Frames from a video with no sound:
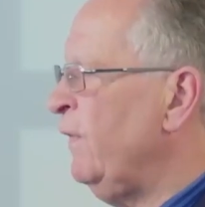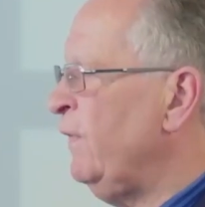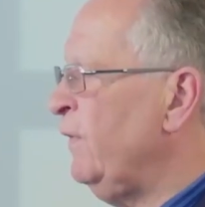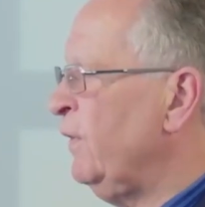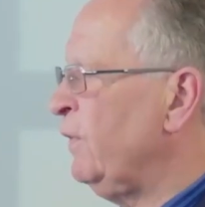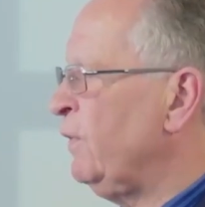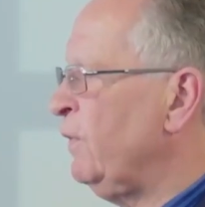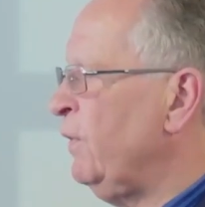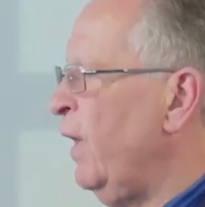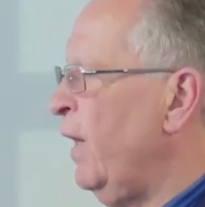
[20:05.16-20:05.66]
on the
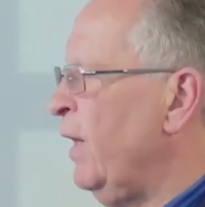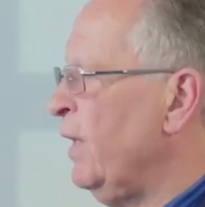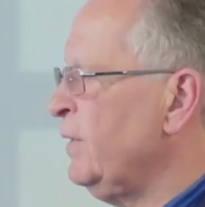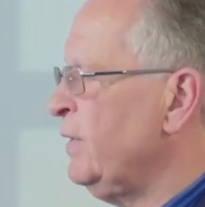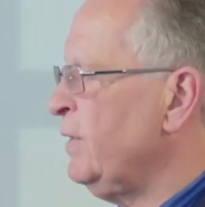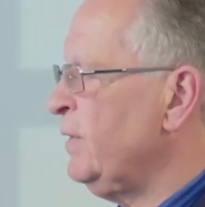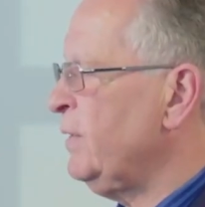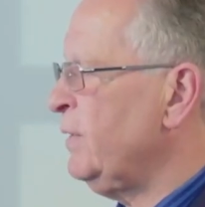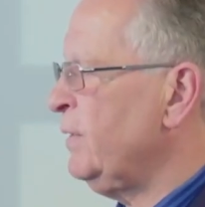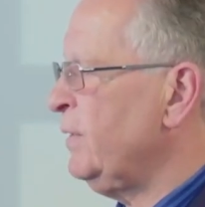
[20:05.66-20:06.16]

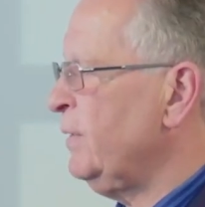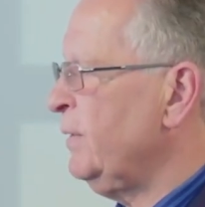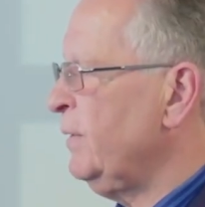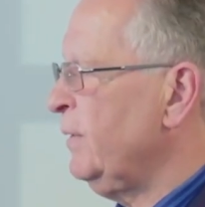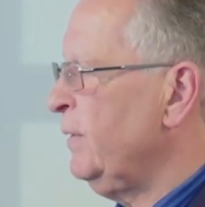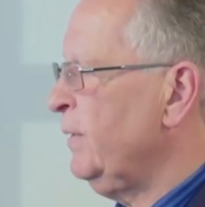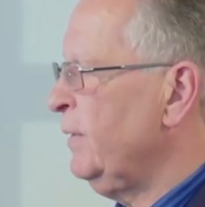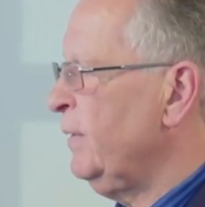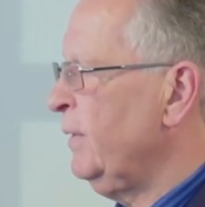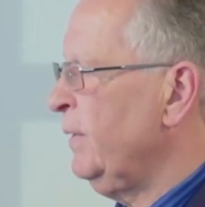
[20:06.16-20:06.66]
cross
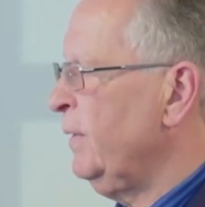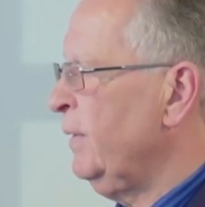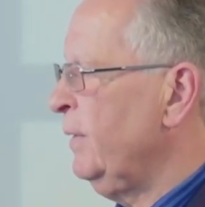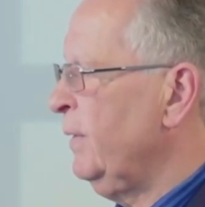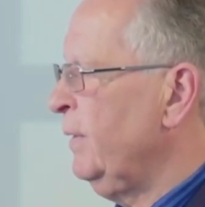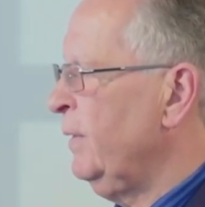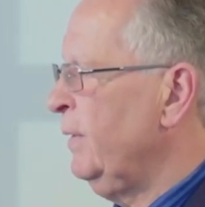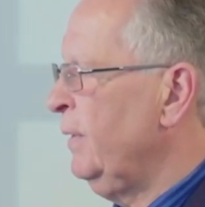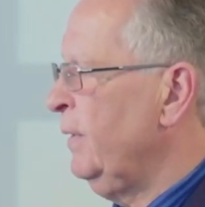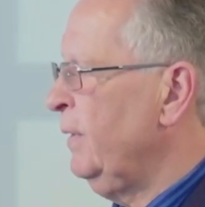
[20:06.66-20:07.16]

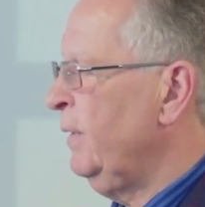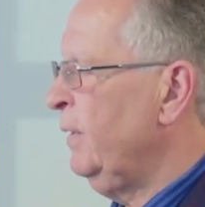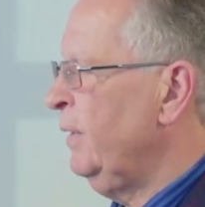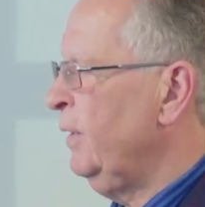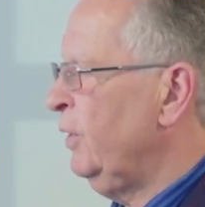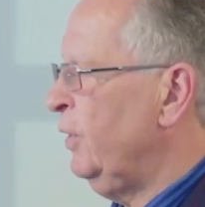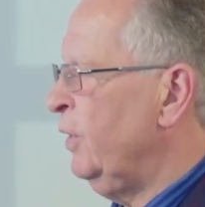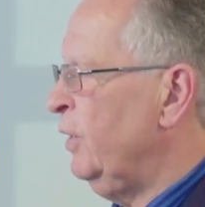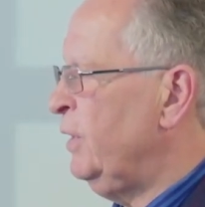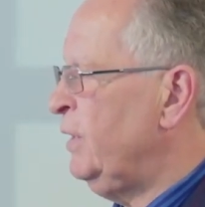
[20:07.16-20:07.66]

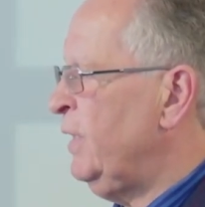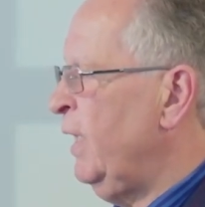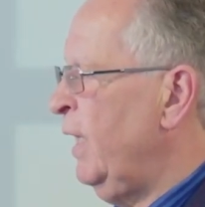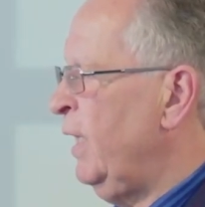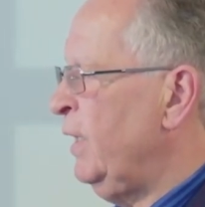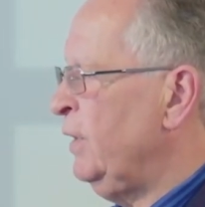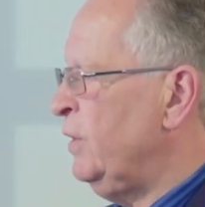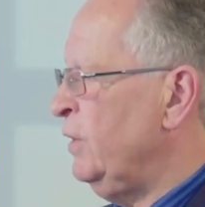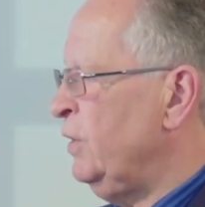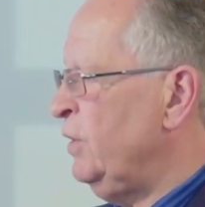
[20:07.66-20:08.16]
could
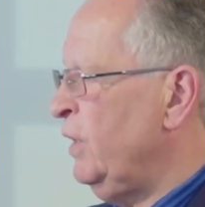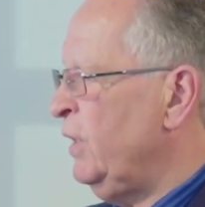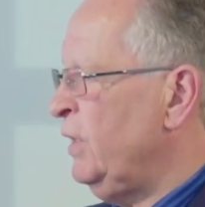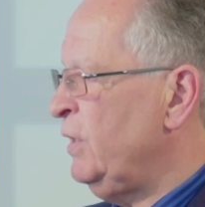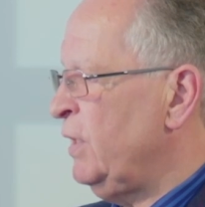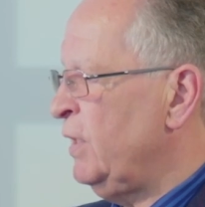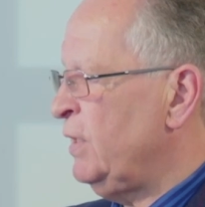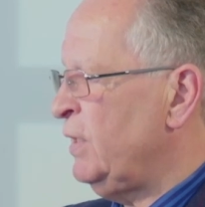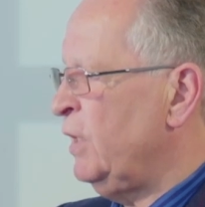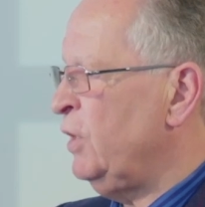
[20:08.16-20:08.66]
turn to
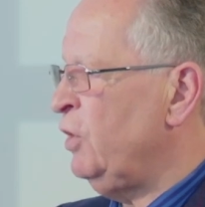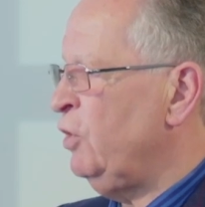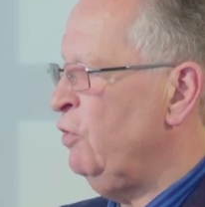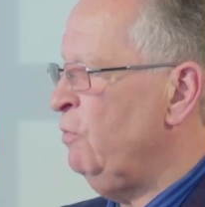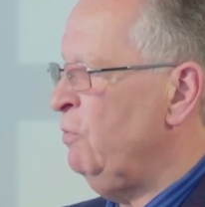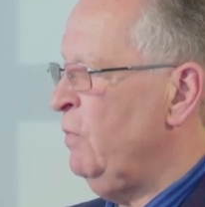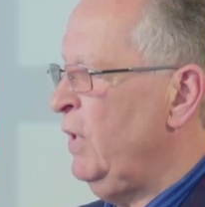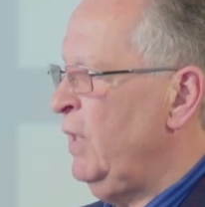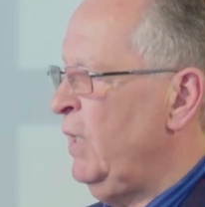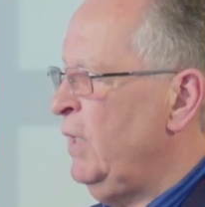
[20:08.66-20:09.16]
Jesus in
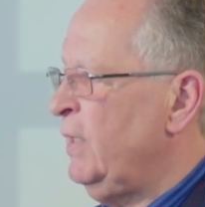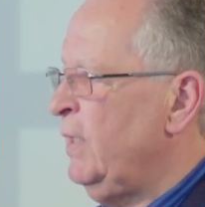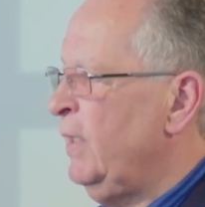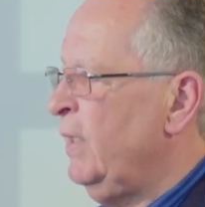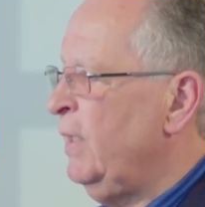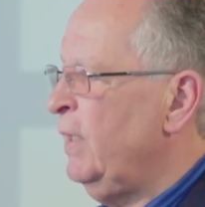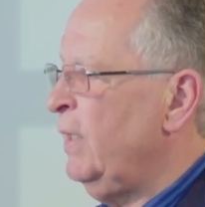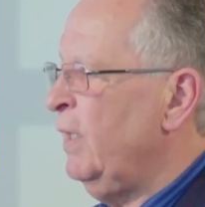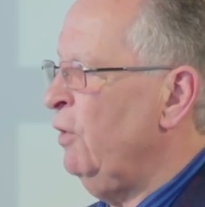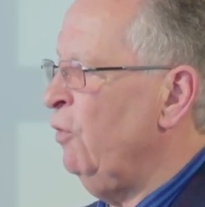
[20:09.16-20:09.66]

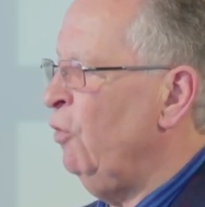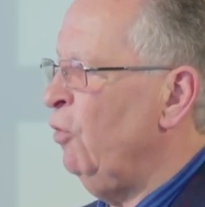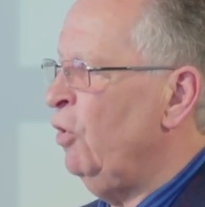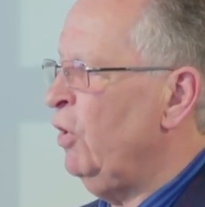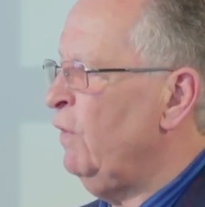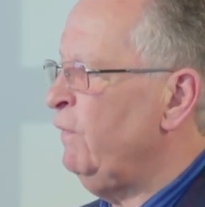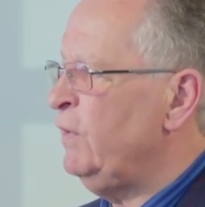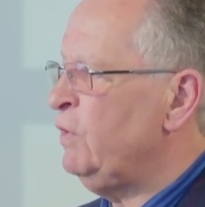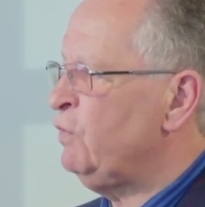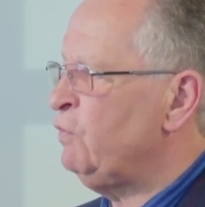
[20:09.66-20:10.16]
humility in all
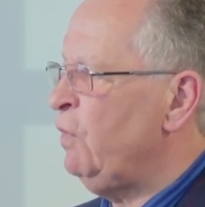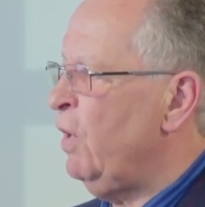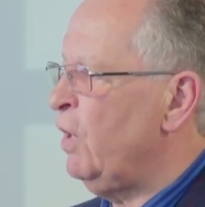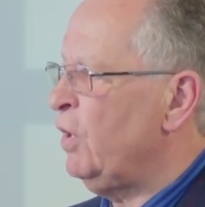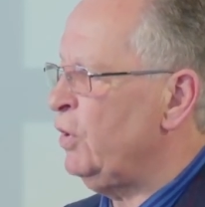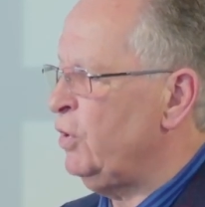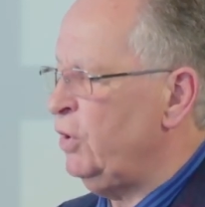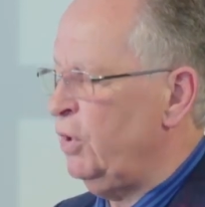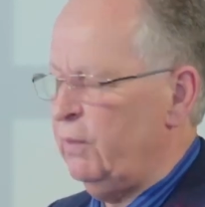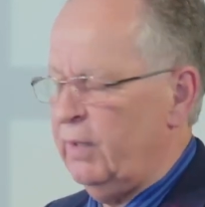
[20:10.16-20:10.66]
of his
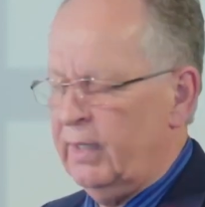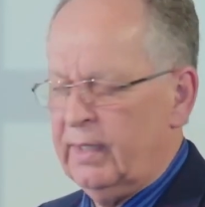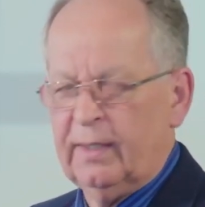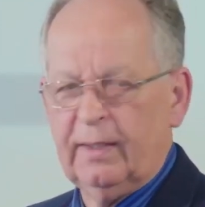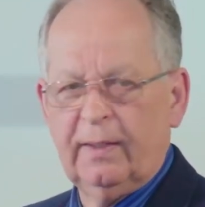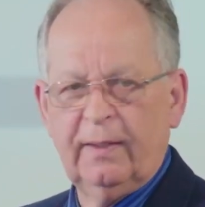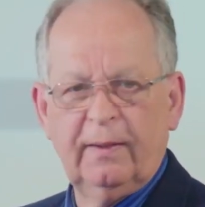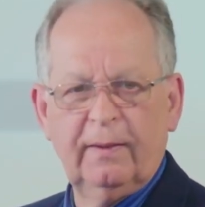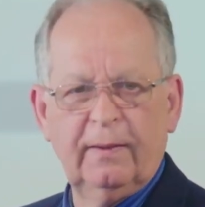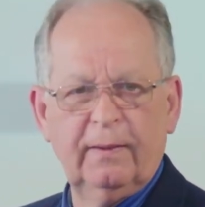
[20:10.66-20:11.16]

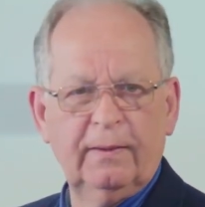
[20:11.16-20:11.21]
wrongdoing